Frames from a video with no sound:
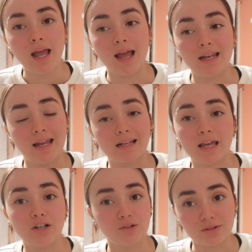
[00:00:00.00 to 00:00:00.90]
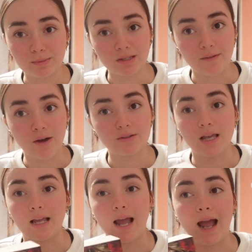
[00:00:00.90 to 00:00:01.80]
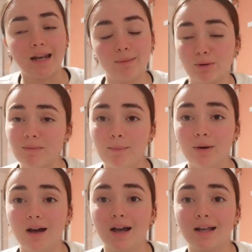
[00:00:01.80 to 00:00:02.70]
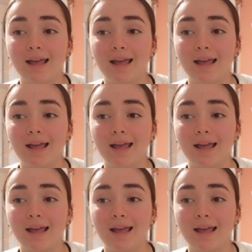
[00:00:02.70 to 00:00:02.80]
and he had to like do some stuff, I was like, I didn't bring my book,